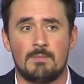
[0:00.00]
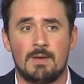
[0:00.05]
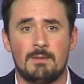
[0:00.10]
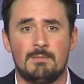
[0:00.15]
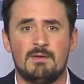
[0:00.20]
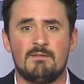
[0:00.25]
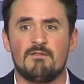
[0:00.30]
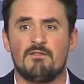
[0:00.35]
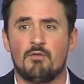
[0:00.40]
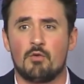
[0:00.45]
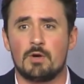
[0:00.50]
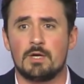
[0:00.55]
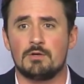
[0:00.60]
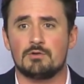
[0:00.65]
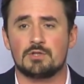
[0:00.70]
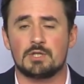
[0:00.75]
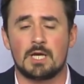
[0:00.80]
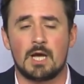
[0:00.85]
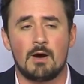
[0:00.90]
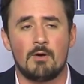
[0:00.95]
maybe even four
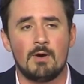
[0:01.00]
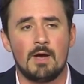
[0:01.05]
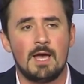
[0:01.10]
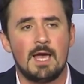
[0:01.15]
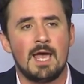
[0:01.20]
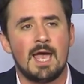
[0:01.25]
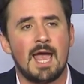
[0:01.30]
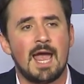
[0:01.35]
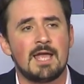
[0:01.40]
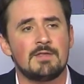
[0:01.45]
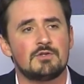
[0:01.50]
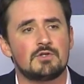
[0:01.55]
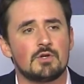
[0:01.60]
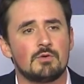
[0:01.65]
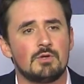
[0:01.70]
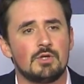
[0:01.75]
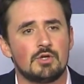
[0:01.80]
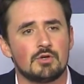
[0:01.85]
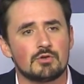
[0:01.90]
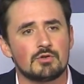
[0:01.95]
years ago. And so
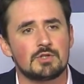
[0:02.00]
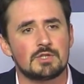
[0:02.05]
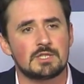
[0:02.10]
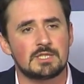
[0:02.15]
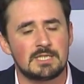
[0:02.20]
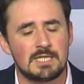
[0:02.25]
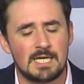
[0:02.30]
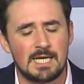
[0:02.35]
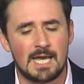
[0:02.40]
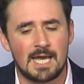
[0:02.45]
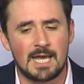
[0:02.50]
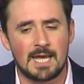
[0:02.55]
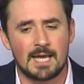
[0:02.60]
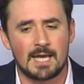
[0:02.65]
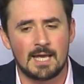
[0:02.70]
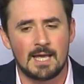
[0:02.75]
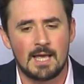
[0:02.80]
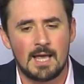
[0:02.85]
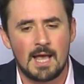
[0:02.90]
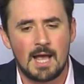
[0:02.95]
you're
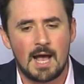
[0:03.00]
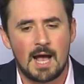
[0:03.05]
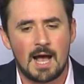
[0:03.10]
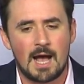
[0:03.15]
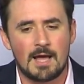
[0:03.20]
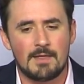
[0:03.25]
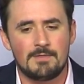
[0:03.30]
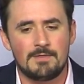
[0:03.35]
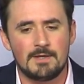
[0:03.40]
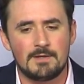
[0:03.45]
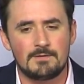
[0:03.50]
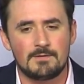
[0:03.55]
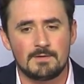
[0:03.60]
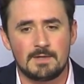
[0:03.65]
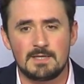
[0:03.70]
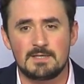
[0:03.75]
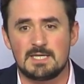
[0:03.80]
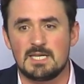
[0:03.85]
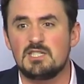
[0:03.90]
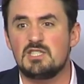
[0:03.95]
seeing. Uh, this
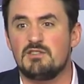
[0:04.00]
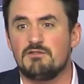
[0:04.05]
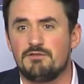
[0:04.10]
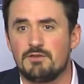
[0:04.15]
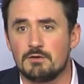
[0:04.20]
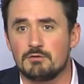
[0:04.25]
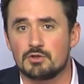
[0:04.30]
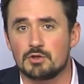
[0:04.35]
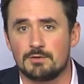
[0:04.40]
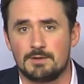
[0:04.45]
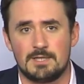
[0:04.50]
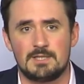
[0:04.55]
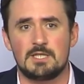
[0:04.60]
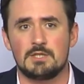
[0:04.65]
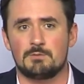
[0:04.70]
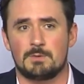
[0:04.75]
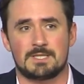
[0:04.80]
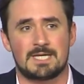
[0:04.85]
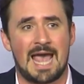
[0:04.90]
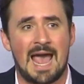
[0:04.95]
this is the future. This is
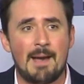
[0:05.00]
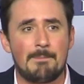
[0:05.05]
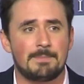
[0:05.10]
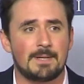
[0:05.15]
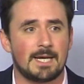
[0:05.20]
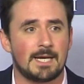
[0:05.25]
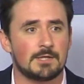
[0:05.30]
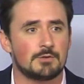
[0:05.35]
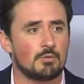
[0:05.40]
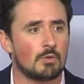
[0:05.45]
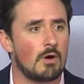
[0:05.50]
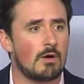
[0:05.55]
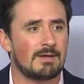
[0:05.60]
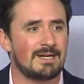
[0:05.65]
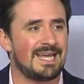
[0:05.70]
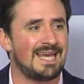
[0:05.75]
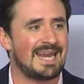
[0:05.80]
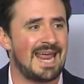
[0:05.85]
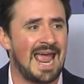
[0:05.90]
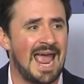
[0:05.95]
what's happening. Is we're all going
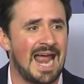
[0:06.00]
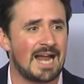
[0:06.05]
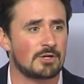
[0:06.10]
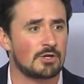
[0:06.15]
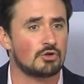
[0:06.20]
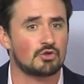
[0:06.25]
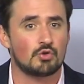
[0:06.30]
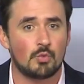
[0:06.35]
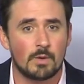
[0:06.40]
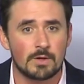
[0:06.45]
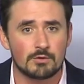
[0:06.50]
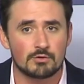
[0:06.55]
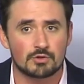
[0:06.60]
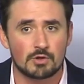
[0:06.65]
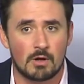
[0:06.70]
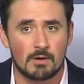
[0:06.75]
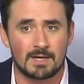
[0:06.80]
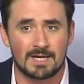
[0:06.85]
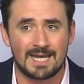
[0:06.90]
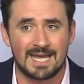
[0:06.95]
to get hacked. Our Twitter is
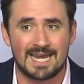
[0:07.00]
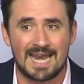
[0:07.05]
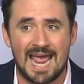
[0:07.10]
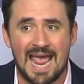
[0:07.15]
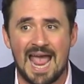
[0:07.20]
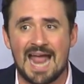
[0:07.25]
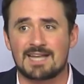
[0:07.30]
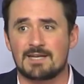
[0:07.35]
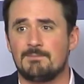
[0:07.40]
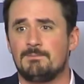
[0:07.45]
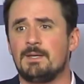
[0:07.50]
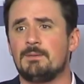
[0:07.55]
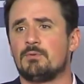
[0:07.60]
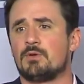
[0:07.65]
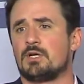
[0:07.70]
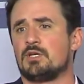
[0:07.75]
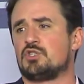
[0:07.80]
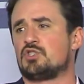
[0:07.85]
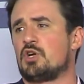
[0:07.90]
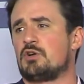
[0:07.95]
all going to get hacked, and people are
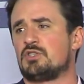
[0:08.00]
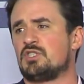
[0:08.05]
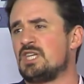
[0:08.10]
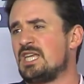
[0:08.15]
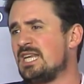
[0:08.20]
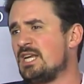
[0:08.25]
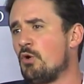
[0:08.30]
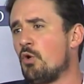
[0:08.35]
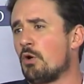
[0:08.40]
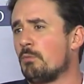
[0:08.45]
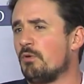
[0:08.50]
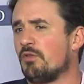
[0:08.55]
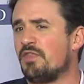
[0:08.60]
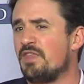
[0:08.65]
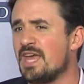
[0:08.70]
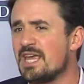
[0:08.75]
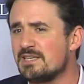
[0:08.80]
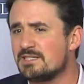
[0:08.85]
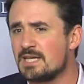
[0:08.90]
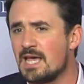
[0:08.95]
going to start sending horrible
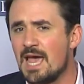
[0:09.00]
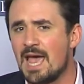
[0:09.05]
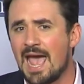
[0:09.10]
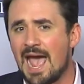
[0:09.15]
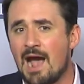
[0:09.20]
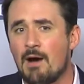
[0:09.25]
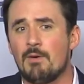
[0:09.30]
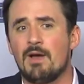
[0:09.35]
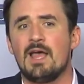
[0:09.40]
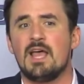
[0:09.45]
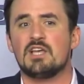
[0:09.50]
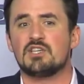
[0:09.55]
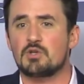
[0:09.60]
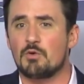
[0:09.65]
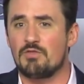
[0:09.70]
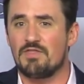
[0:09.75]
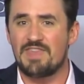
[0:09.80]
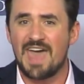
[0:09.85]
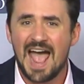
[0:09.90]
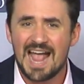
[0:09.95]
things out. So
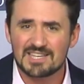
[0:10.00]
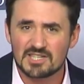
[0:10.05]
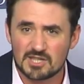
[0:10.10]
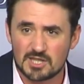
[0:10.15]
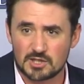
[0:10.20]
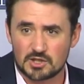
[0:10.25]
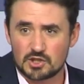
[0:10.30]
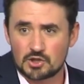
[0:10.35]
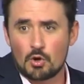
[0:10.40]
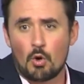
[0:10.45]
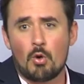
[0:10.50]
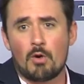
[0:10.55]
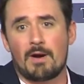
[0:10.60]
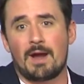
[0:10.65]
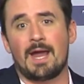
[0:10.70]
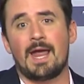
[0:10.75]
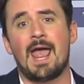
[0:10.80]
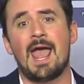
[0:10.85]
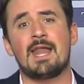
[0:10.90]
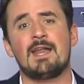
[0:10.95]
that's the
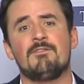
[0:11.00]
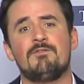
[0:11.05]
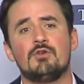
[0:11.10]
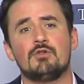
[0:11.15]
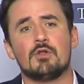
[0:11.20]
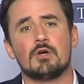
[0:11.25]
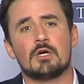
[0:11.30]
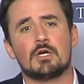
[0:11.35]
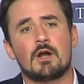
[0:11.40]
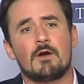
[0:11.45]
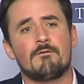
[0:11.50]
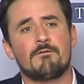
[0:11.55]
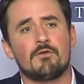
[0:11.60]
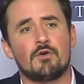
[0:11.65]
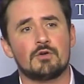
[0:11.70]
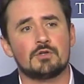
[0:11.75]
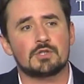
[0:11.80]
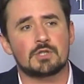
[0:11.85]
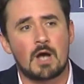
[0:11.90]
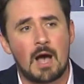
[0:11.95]
story. And if you look at our
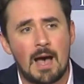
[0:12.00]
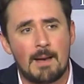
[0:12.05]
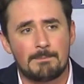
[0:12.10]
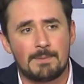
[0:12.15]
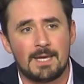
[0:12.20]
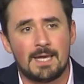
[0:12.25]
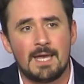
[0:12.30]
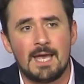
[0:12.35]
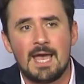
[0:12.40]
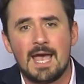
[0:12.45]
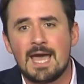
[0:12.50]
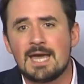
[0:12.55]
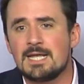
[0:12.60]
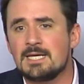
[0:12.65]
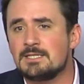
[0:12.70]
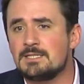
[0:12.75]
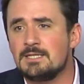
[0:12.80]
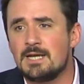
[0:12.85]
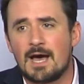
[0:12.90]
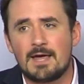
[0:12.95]
first copy, it
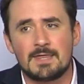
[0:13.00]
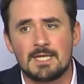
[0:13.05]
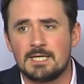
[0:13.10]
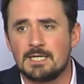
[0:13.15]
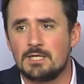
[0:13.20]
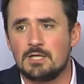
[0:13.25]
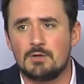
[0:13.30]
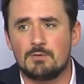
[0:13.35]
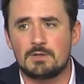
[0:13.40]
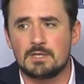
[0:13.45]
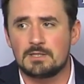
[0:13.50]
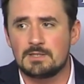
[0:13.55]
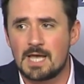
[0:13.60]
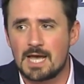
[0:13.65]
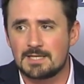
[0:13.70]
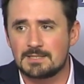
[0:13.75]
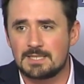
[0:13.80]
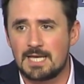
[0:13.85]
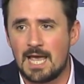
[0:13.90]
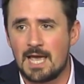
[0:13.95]
has nothing to do with the
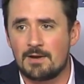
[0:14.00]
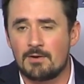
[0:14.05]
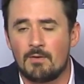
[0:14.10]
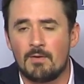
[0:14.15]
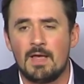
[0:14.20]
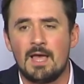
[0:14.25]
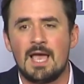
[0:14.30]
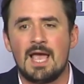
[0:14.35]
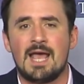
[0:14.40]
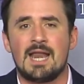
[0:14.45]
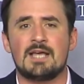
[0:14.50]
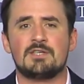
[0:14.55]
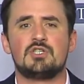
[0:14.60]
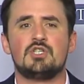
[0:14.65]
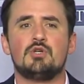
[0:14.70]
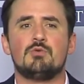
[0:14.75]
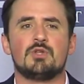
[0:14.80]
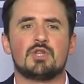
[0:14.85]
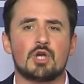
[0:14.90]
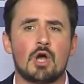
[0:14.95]
sex scandal. It has to
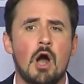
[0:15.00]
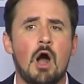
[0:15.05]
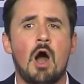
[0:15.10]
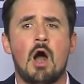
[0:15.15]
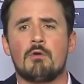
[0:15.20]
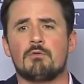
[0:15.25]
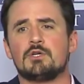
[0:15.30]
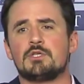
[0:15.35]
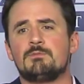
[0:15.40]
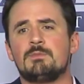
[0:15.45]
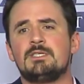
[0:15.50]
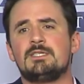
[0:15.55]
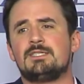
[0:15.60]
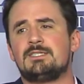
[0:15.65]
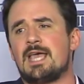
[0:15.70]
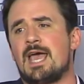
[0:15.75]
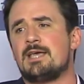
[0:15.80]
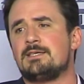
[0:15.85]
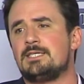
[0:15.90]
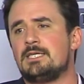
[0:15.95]
do with Congressman
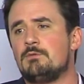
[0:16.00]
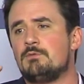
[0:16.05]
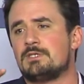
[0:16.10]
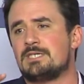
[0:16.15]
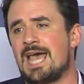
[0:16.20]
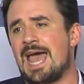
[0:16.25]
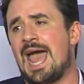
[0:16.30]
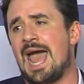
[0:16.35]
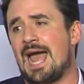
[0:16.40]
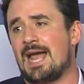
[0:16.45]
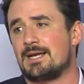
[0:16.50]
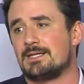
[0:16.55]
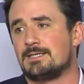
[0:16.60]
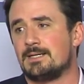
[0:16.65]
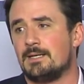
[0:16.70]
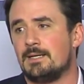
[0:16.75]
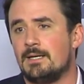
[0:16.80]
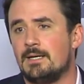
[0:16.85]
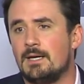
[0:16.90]
says he was hacked.